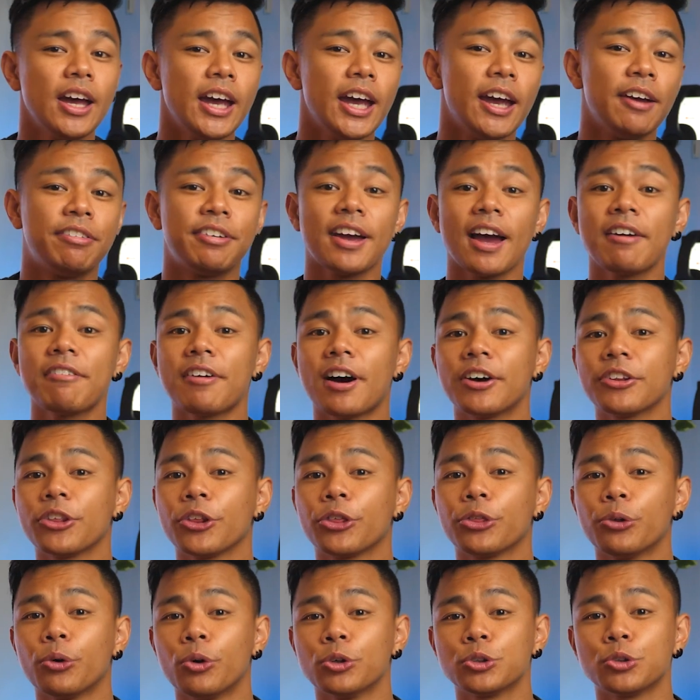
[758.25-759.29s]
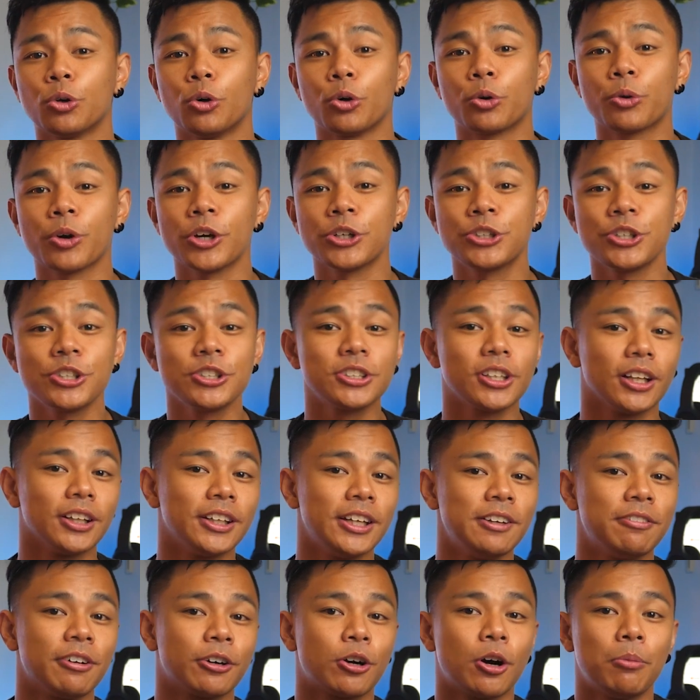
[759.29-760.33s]
If you have other thoughts or questions,
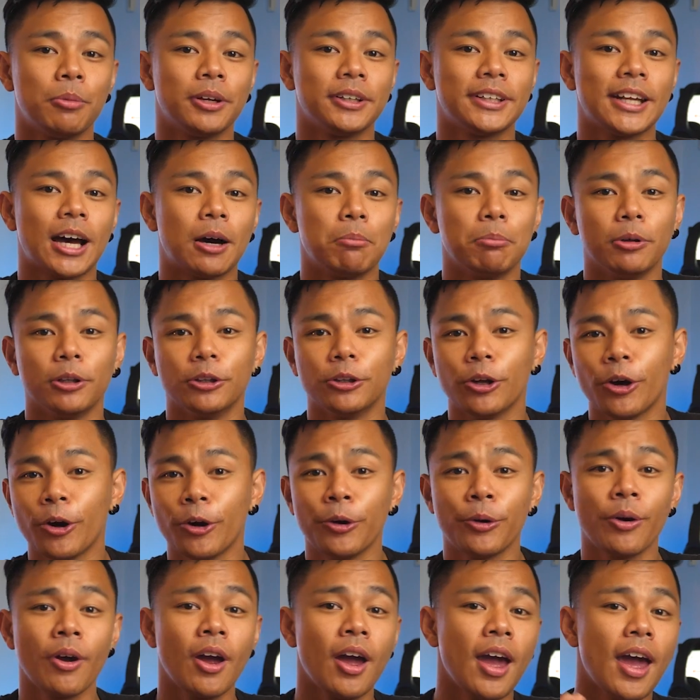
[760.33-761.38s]
leave a comment down below,